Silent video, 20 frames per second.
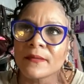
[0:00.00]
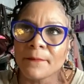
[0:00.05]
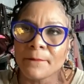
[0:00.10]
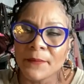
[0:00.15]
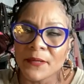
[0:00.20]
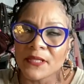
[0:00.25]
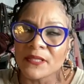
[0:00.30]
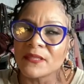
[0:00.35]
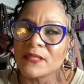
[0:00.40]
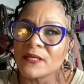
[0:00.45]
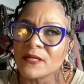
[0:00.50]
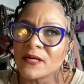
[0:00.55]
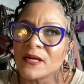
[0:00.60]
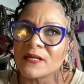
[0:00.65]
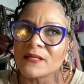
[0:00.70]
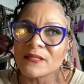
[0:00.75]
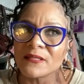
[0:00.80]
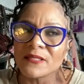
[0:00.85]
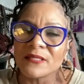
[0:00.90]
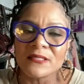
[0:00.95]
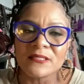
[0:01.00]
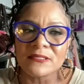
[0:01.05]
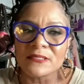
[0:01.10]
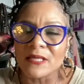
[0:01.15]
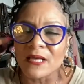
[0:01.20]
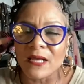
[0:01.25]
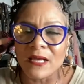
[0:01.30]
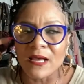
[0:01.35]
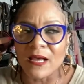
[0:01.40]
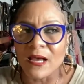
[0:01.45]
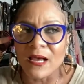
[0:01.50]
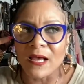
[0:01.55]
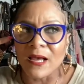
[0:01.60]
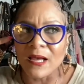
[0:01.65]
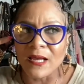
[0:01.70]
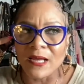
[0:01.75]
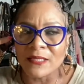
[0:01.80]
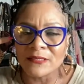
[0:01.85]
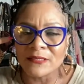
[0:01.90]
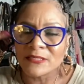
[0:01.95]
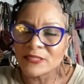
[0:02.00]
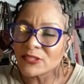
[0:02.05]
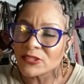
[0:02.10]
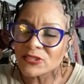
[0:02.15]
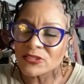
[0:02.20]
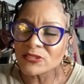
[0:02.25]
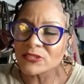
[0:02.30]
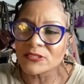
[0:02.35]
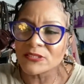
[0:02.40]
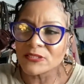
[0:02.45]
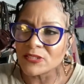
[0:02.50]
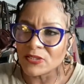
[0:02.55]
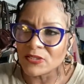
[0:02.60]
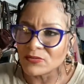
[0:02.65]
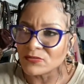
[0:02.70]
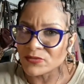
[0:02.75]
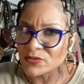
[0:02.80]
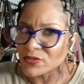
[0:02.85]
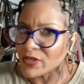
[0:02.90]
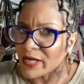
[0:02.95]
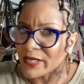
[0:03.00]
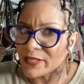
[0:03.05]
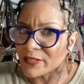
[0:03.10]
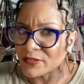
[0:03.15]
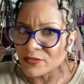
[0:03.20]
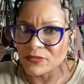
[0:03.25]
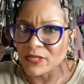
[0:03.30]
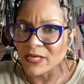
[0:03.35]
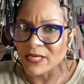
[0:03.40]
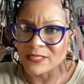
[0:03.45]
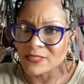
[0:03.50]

but there are things I intentionally don't try to do that.